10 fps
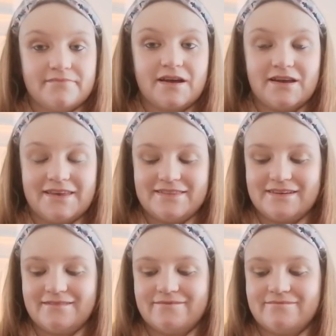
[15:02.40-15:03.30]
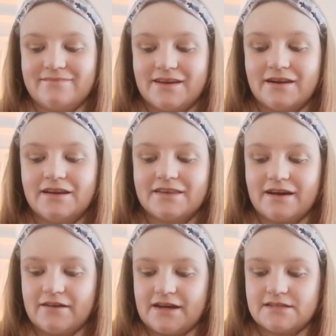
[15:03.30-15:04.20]
I like that and I like
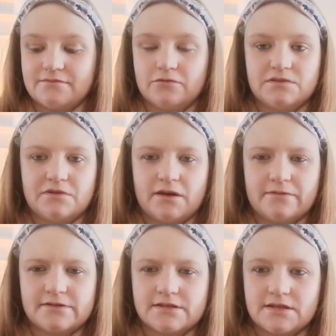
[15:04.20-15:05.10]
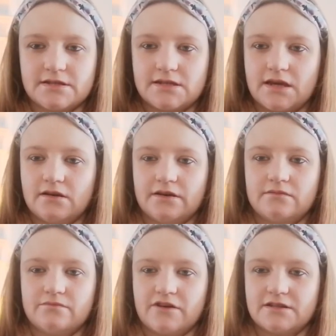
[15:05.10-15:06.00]
how it has a multi-purpose, as I say, like
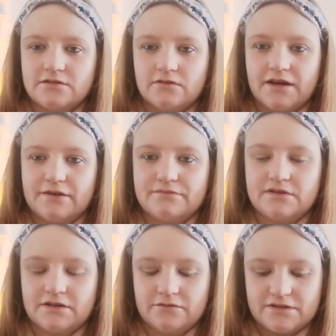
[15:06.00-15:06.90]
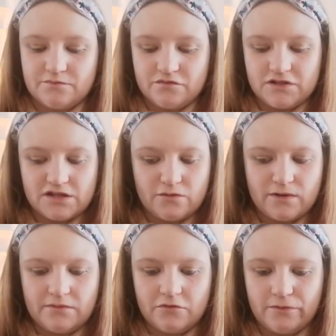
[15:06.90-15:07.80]
practical items I always appreciate
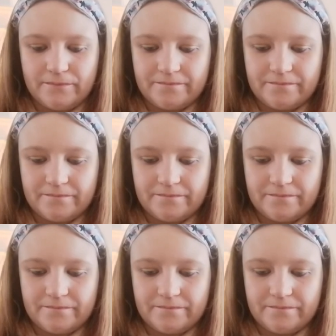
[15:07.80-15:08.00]
way more.